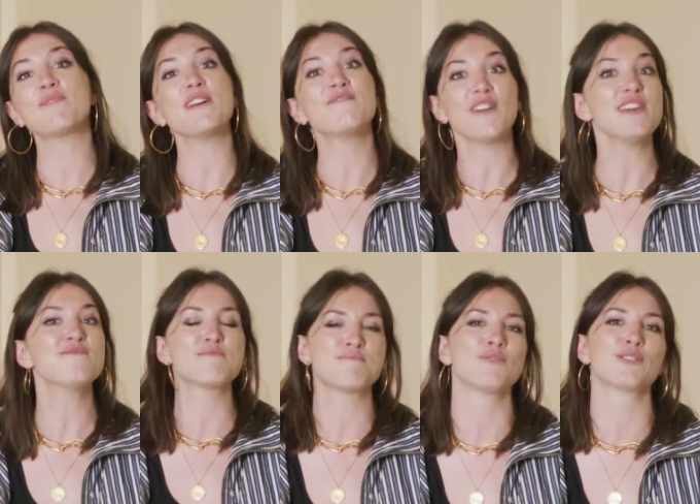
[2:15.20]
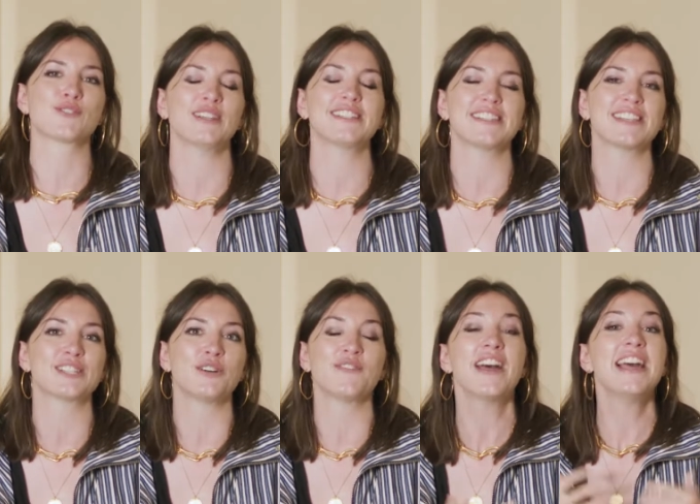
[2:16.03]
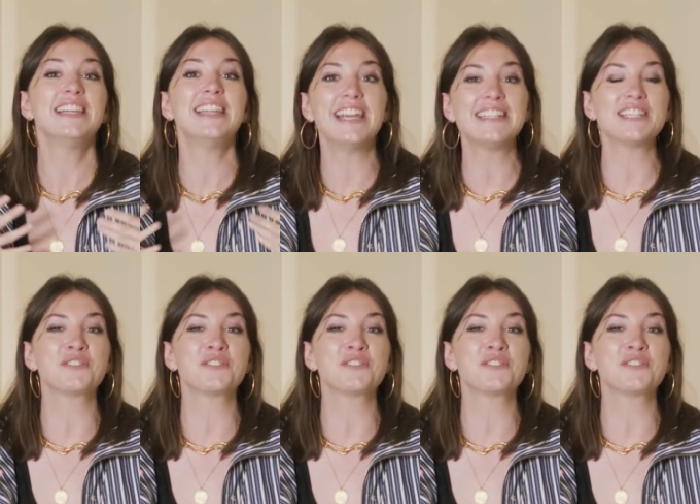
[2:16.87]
my favourite portraits is of Lady